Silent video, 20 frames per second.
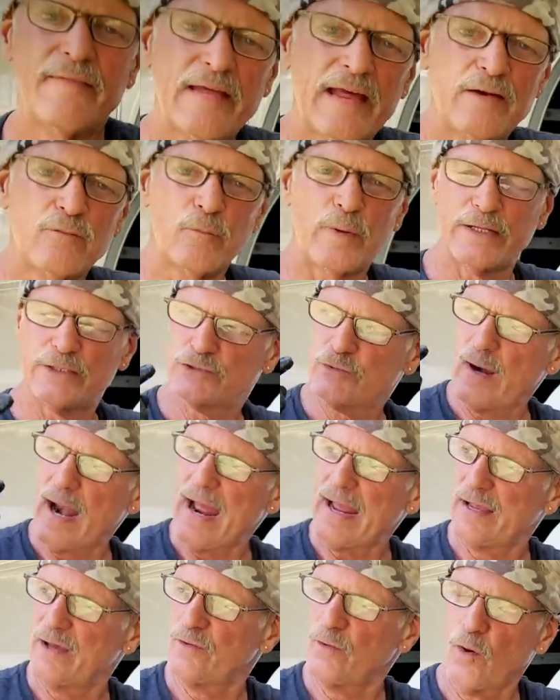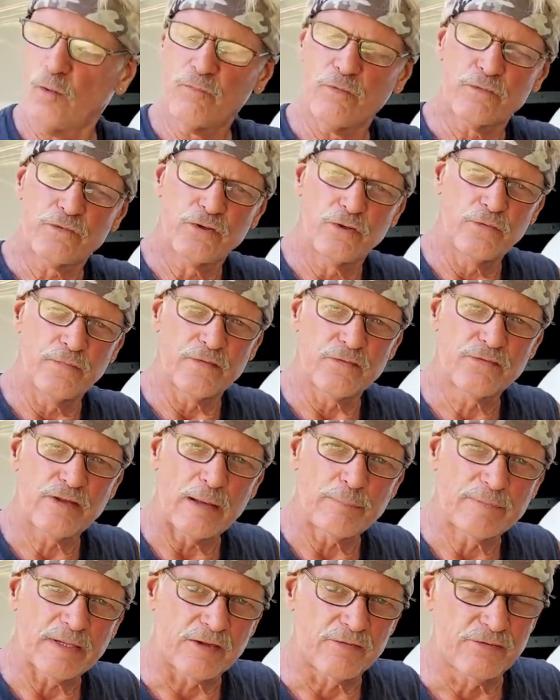then we drag it over to the
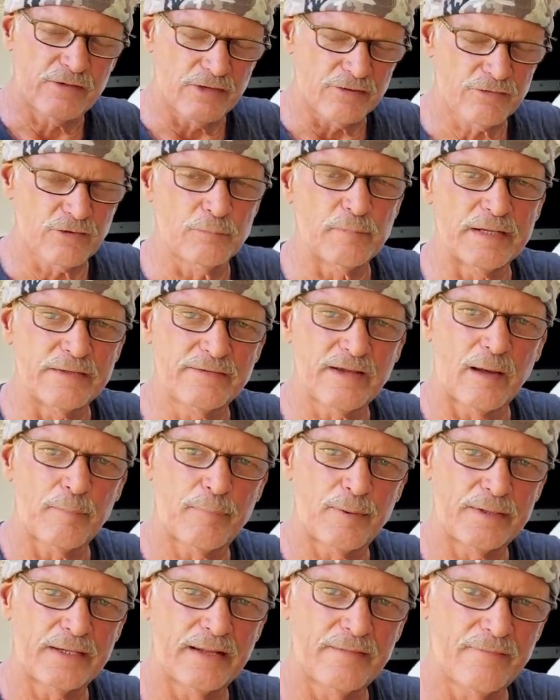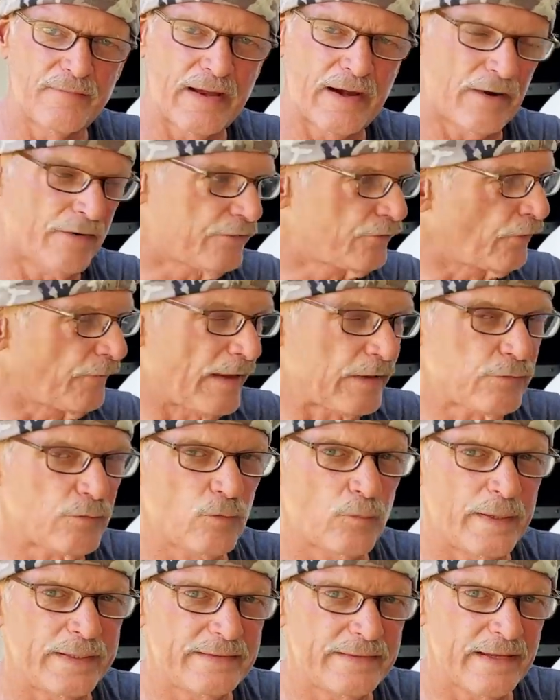septic system and dump it in there. So that's what
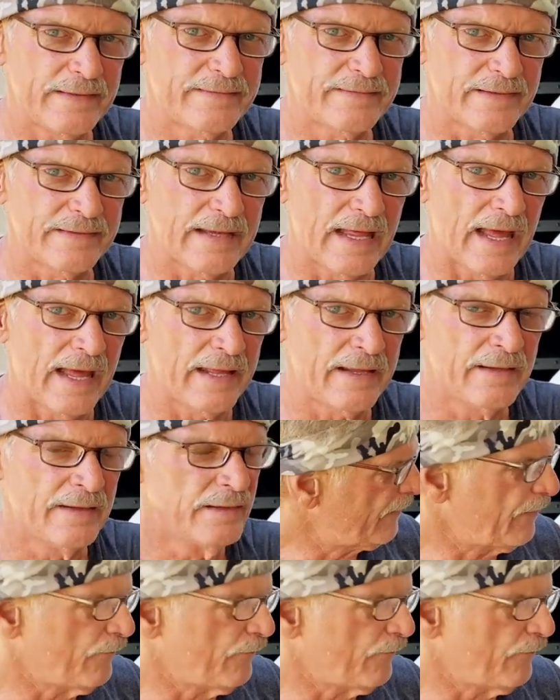we did today.